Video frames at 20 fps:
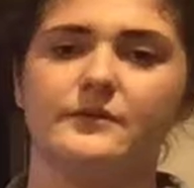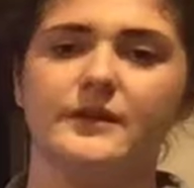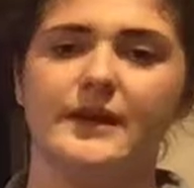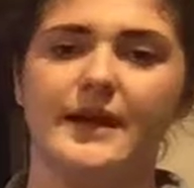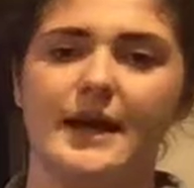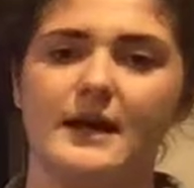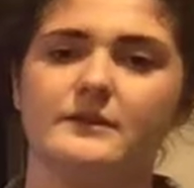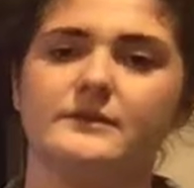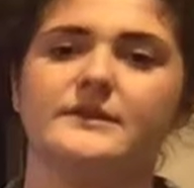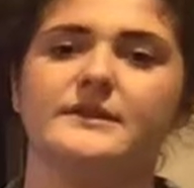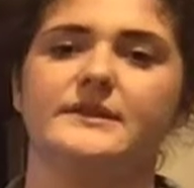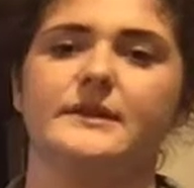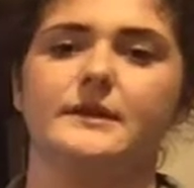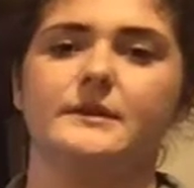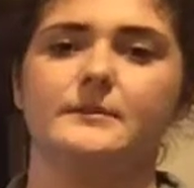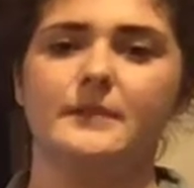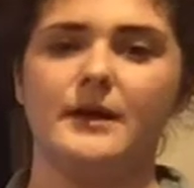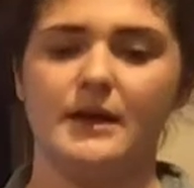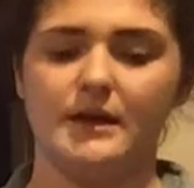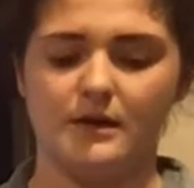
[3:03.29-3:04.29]
the
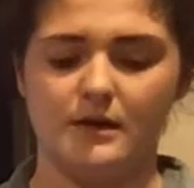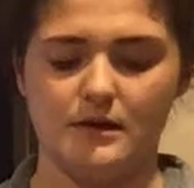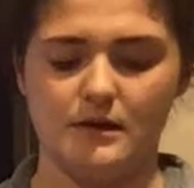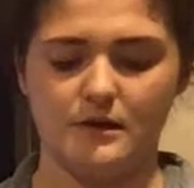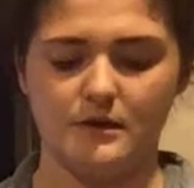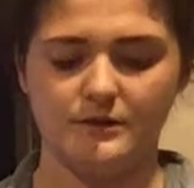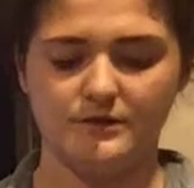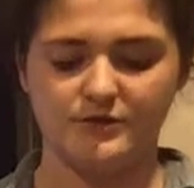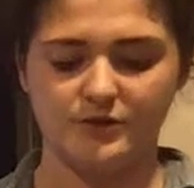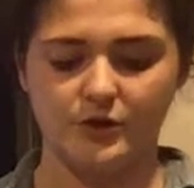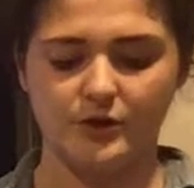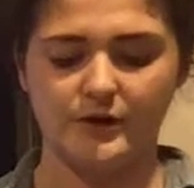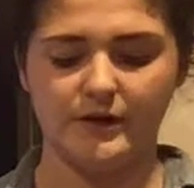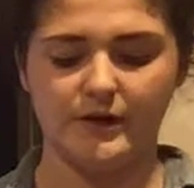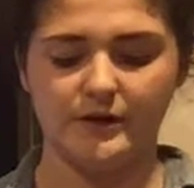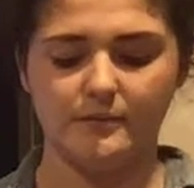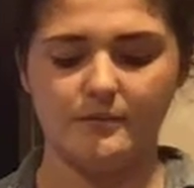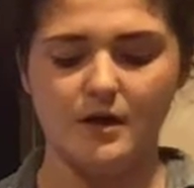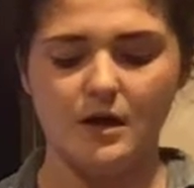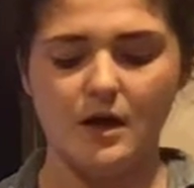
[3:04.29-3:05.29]
calcium and
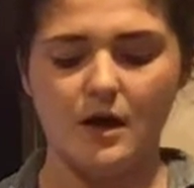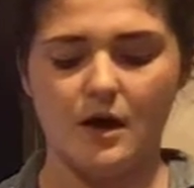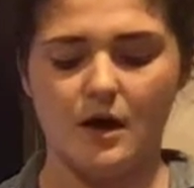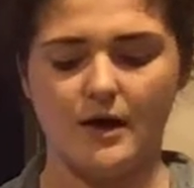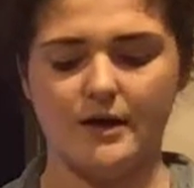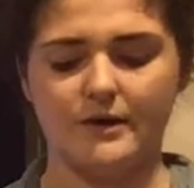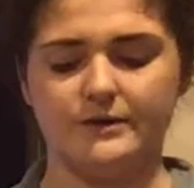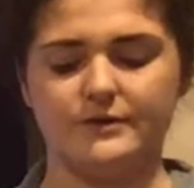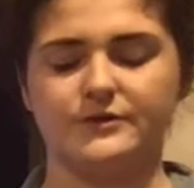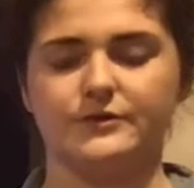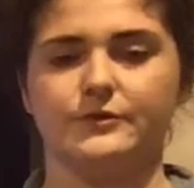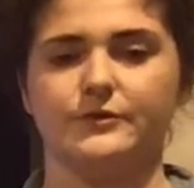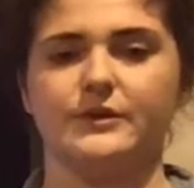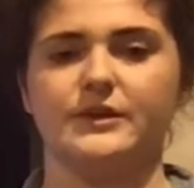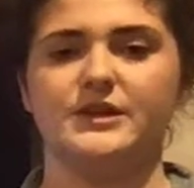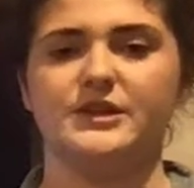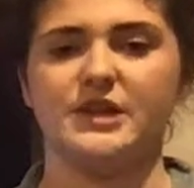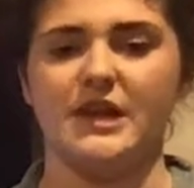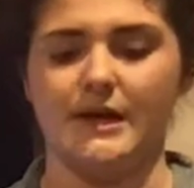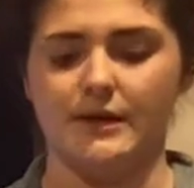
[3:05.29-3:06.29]
sodium ions through
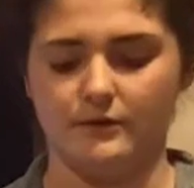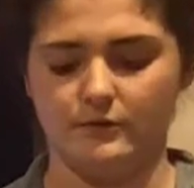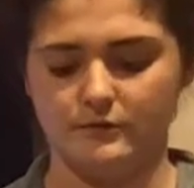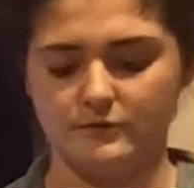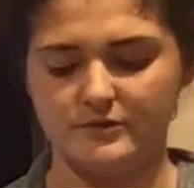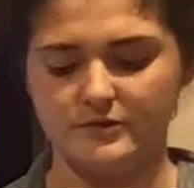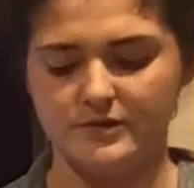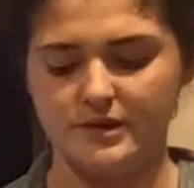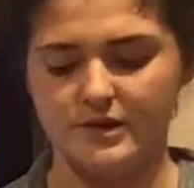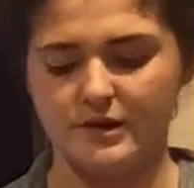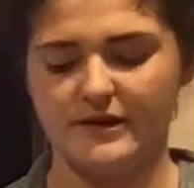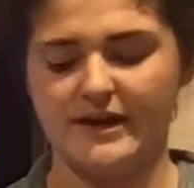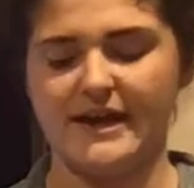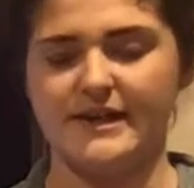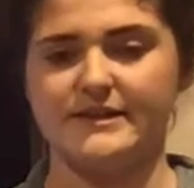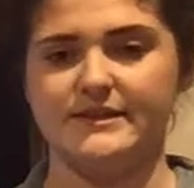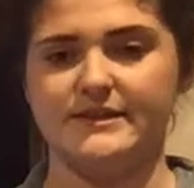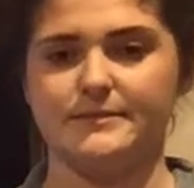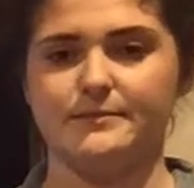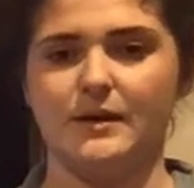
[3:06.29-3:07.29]
the channels
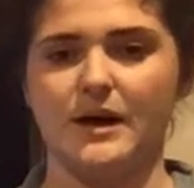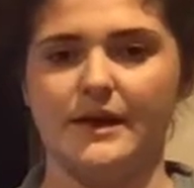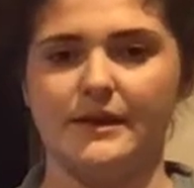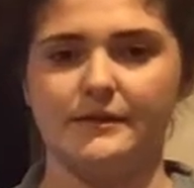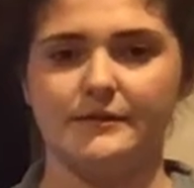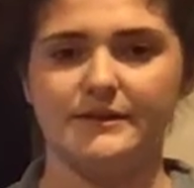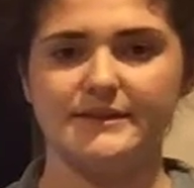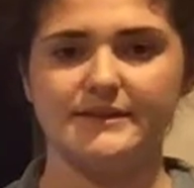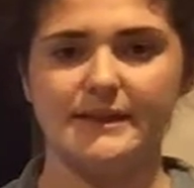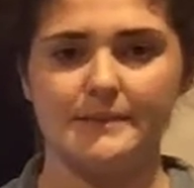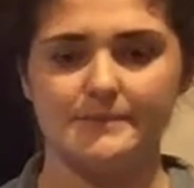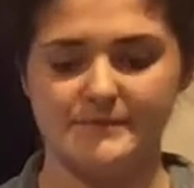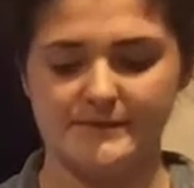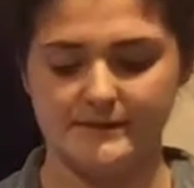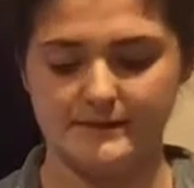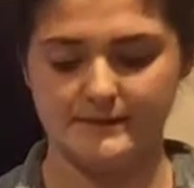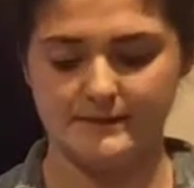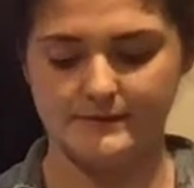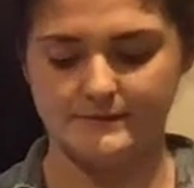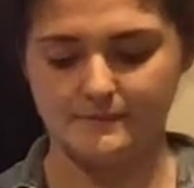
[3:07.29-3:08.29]
gated by the
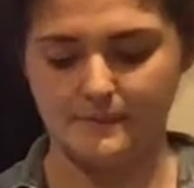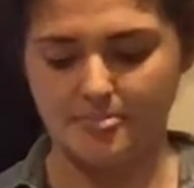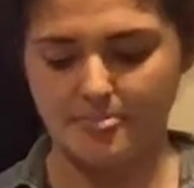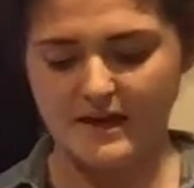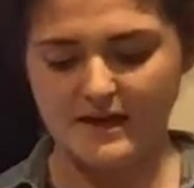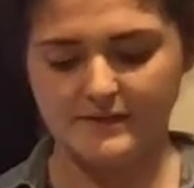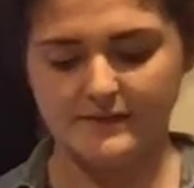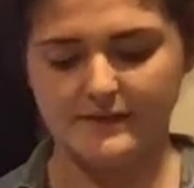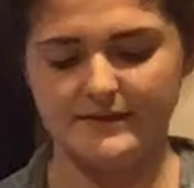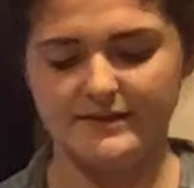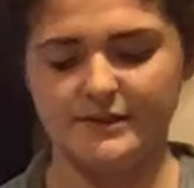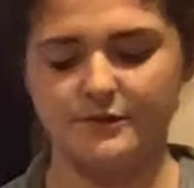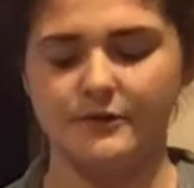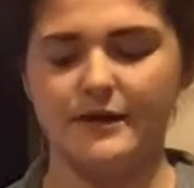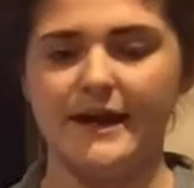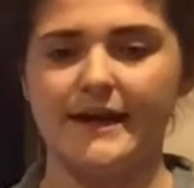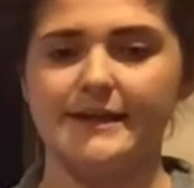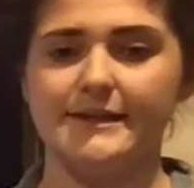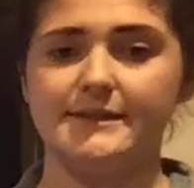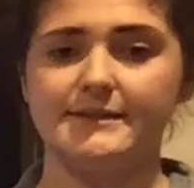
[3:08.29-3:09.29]
receptors. This
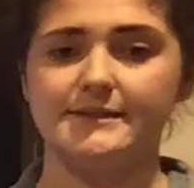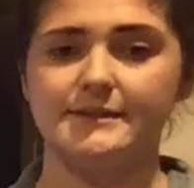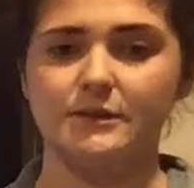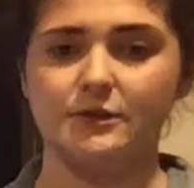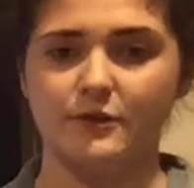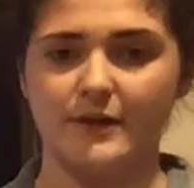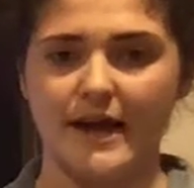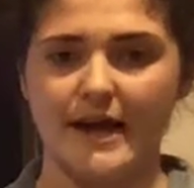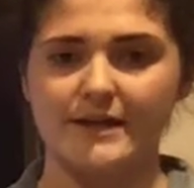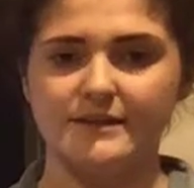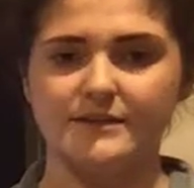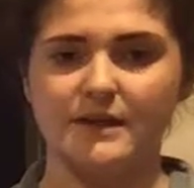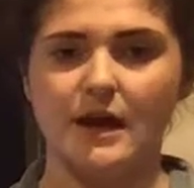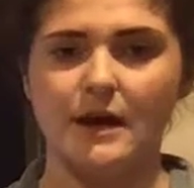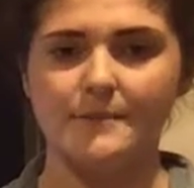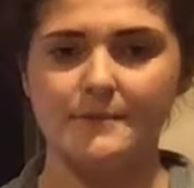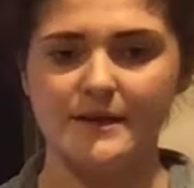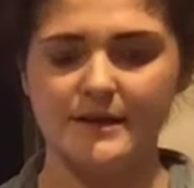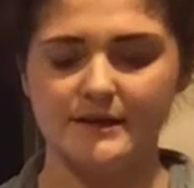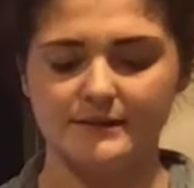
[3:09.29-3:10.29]
creates
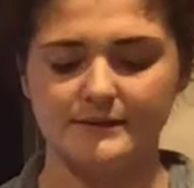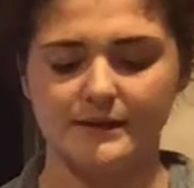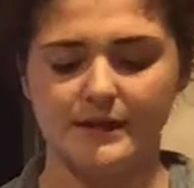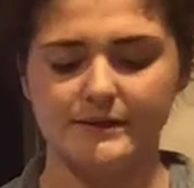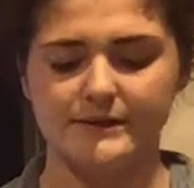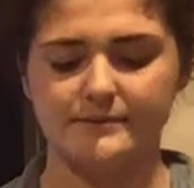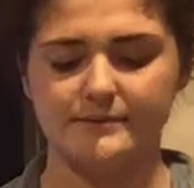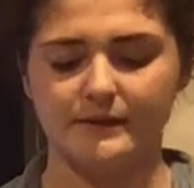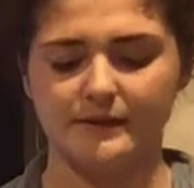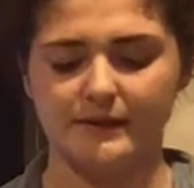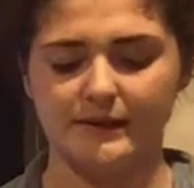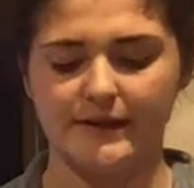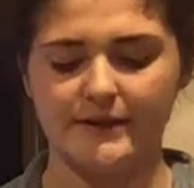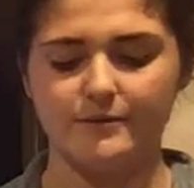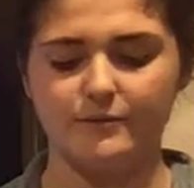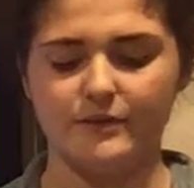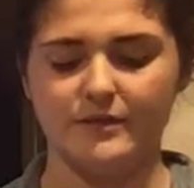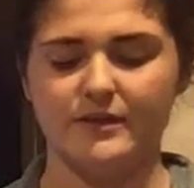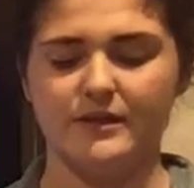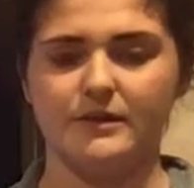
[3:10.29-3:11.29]

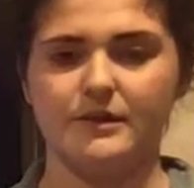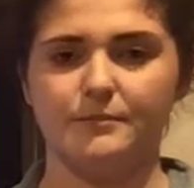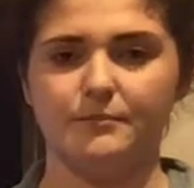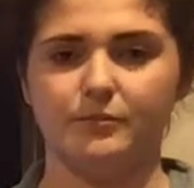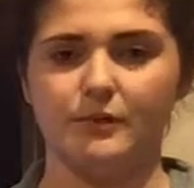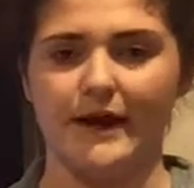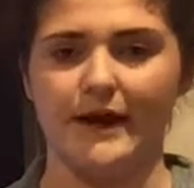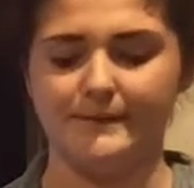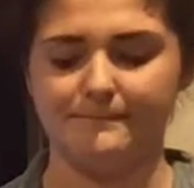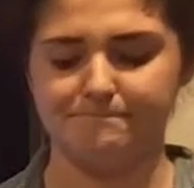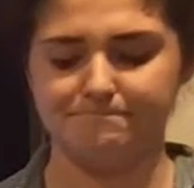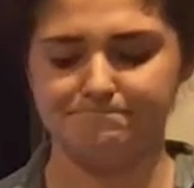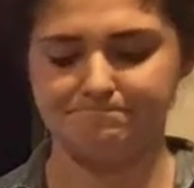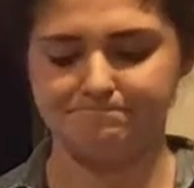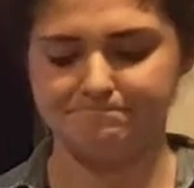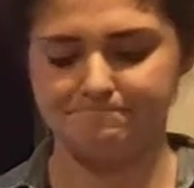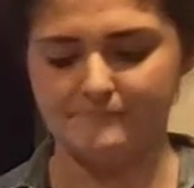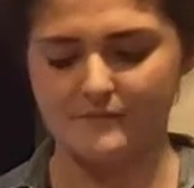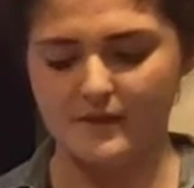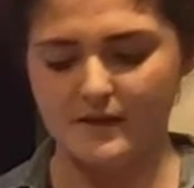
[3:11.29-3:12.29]
hyperexcitability within the brain.
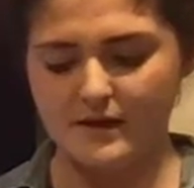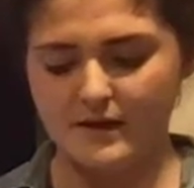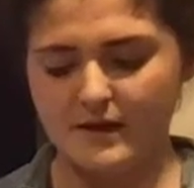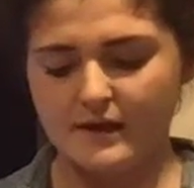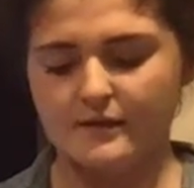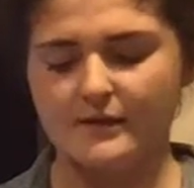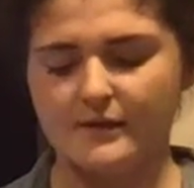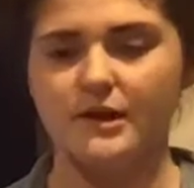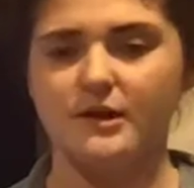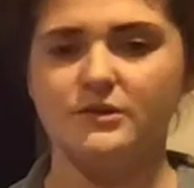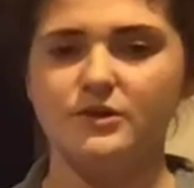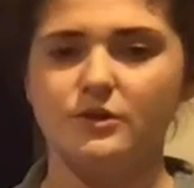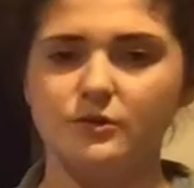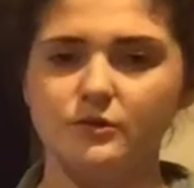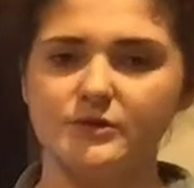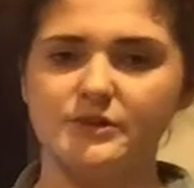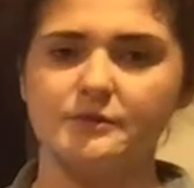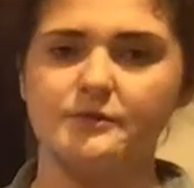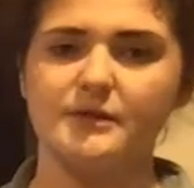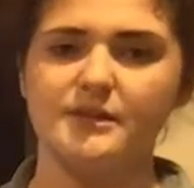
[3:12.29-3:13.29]
There is
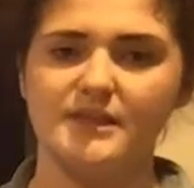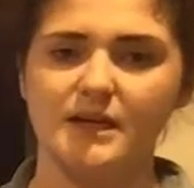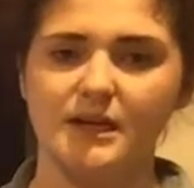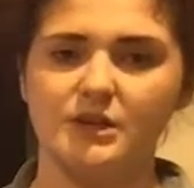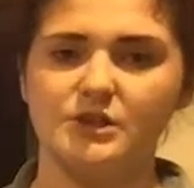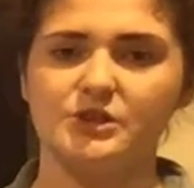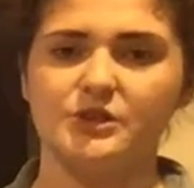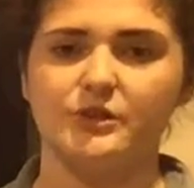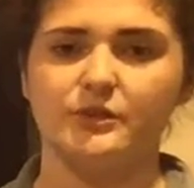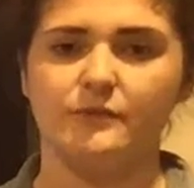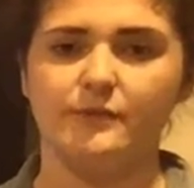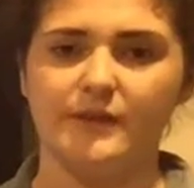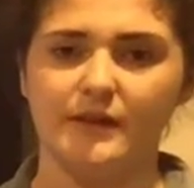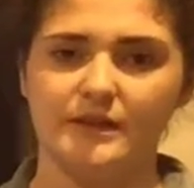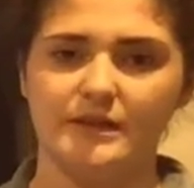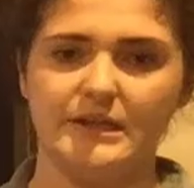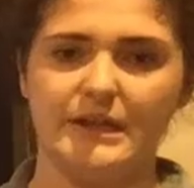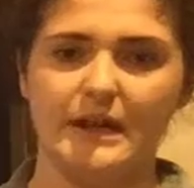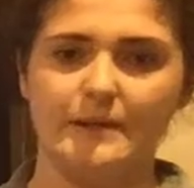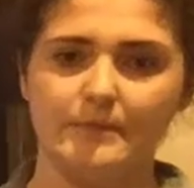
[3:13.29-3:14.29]
also a reduction of
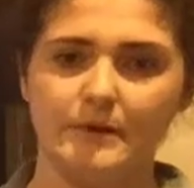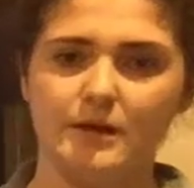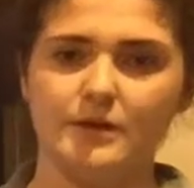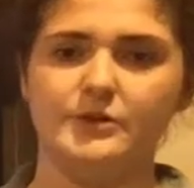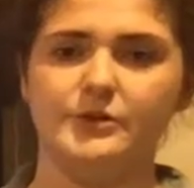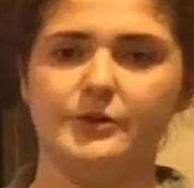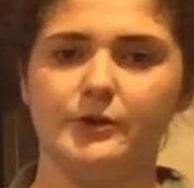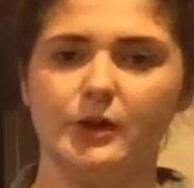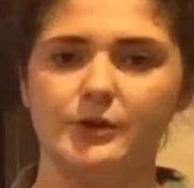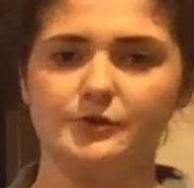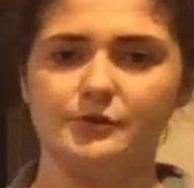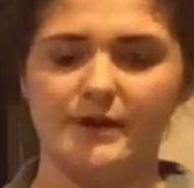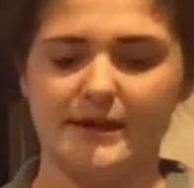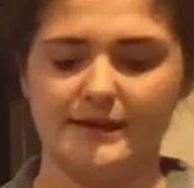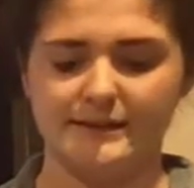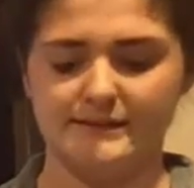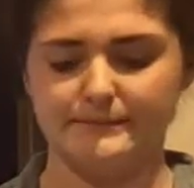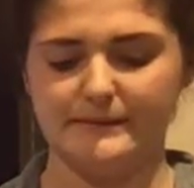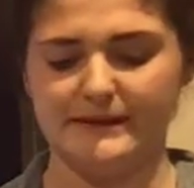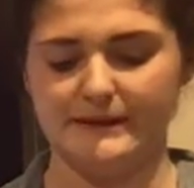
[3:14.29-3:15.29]
the GABA
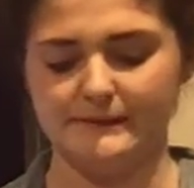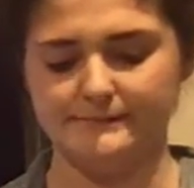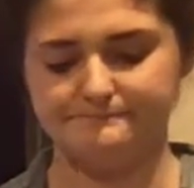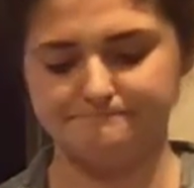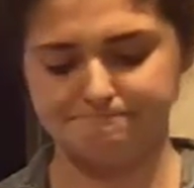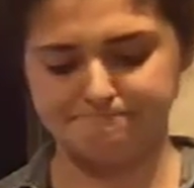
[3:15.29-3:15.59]
neurotransmitter.